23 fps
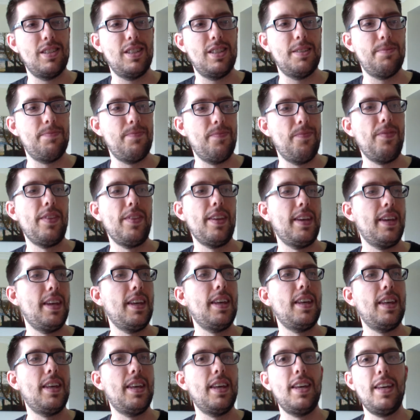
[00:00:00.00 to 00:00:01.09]
So,
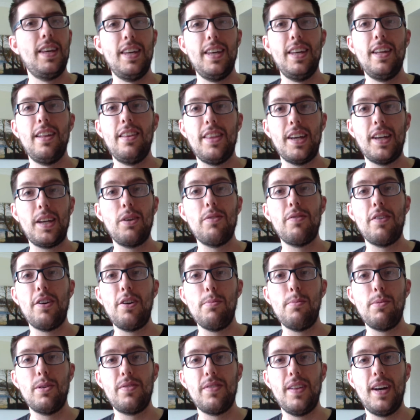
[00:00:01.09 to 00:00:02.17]
thank you
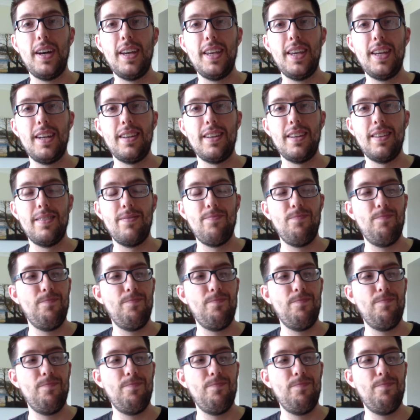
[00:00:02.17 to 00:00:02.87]
very much for that, Ian.